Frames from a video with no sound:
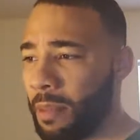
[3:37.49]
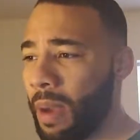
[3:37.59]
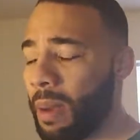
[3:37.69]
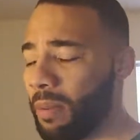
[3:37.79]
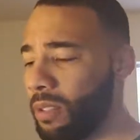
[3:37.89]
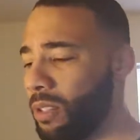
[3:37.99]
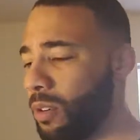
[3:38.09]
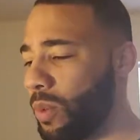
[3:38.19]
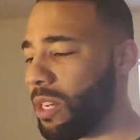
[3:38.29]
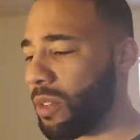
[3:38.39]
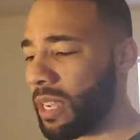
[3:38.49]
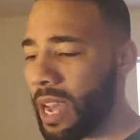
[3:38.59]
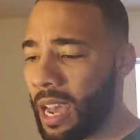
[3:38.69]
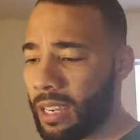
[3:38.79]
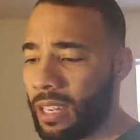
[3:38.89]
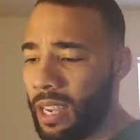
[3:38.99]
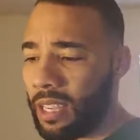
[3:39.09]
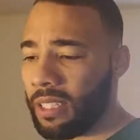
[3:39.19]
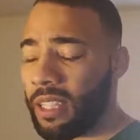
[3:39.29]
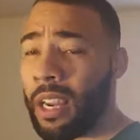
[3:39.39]
The Bible, you know, we know that God,
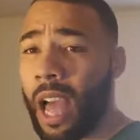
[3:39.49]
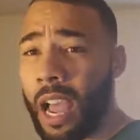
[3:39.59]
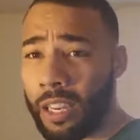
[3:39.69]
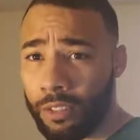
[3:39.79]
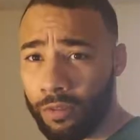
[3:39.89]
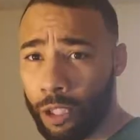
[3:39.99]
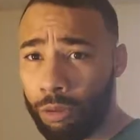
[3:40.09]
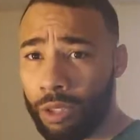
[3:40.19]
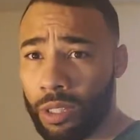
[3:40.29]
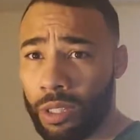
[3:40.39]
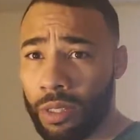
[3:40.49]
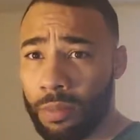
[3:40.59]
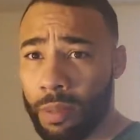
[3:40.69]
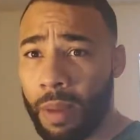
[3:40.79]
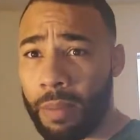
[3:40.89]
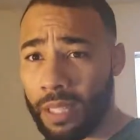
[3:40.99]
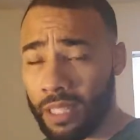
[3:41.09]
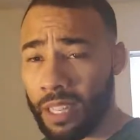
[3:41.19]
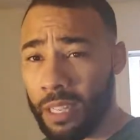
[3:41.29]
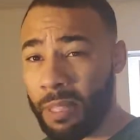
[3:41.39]
he's the lion of Judah the Bible says
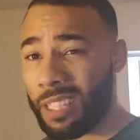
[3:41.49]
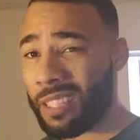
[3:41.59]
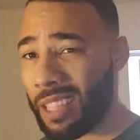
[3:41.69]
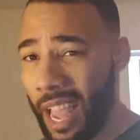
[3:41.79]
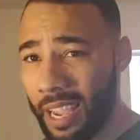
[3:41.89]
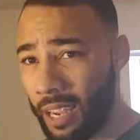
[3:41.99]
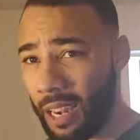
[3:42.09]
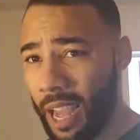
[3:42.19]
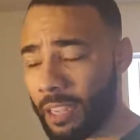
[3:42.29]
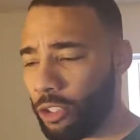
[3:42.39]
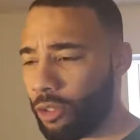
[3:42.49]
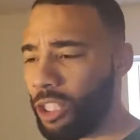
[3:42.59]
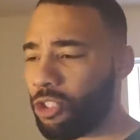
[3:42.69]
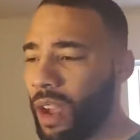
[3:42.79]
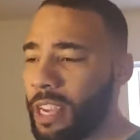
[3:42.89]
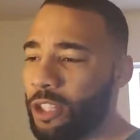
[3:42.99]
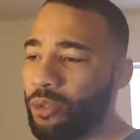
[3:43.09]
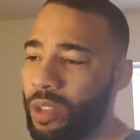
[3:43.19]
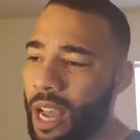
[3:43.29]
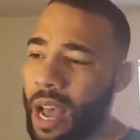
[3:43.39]
the enemy is like a lion, so he tries to
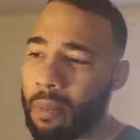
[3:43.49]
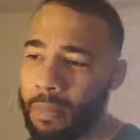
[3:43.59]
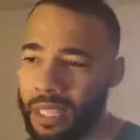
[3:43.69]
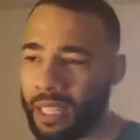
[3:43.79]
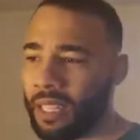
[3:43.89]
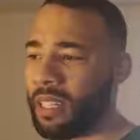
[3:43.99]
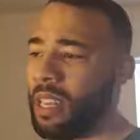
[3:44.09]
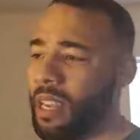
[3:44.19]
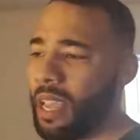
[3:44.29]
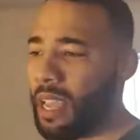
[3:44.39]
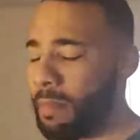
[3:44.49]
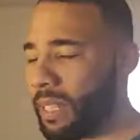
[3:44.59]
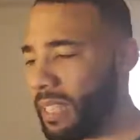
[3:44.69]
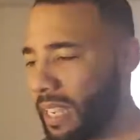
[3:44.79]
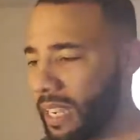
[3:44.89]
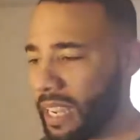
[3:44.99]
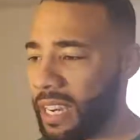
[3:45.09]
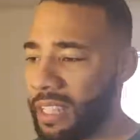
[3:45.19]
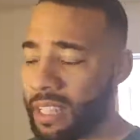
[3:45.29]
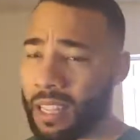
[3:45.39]
copy and imitate
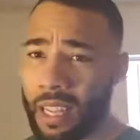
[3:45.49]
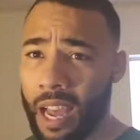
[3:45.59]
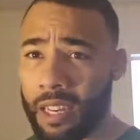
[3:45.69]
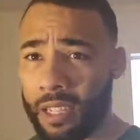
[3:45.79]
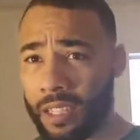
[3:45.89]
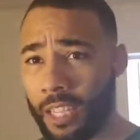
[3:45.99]
anything that God does.